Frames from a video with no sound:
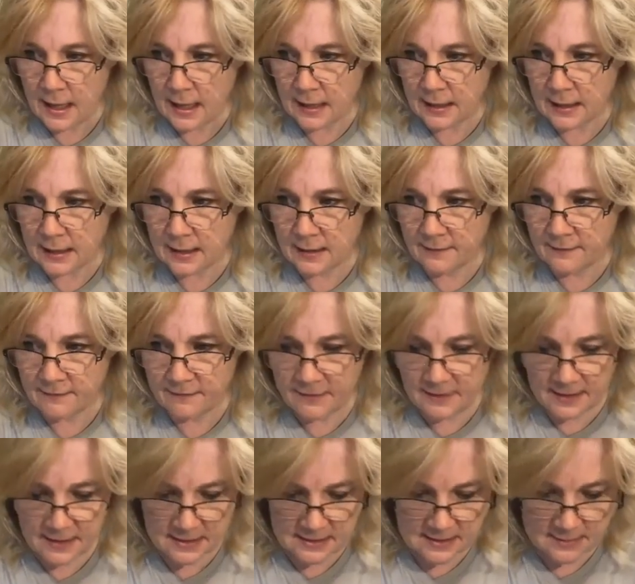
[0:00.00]
and
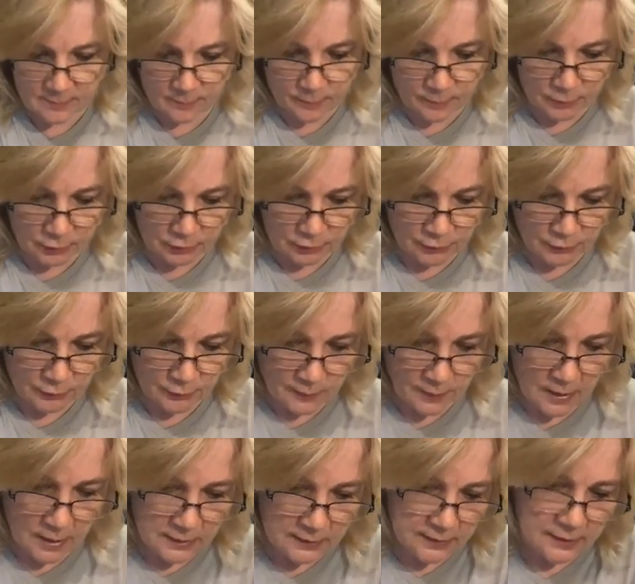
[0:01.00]
give this
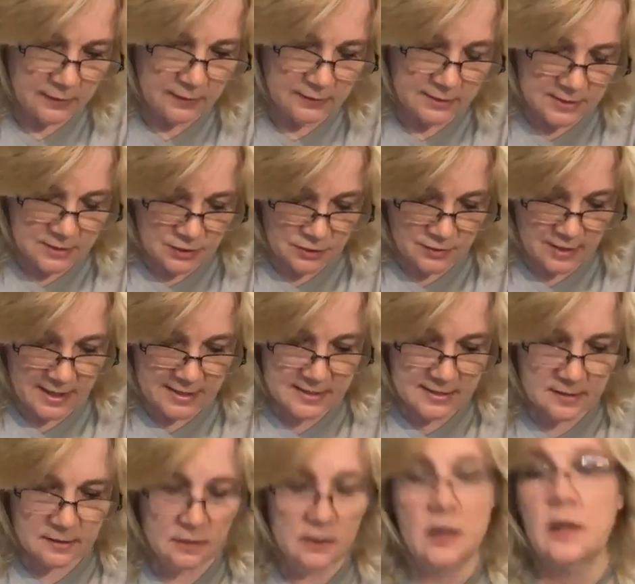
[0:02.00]
blue a little
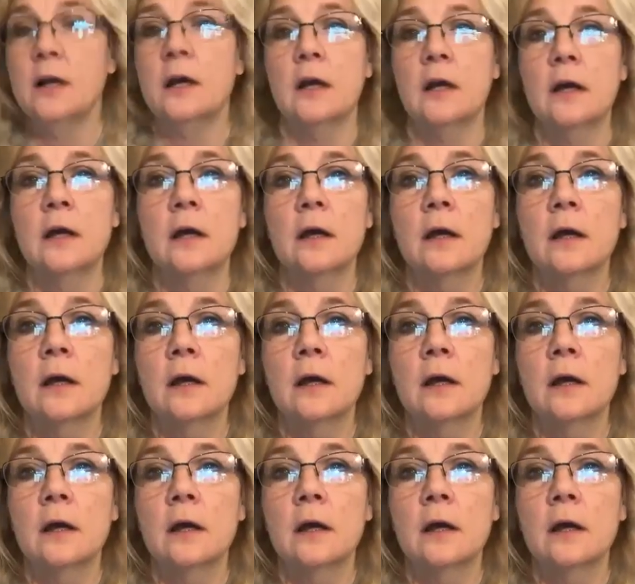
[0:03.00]
distressed look.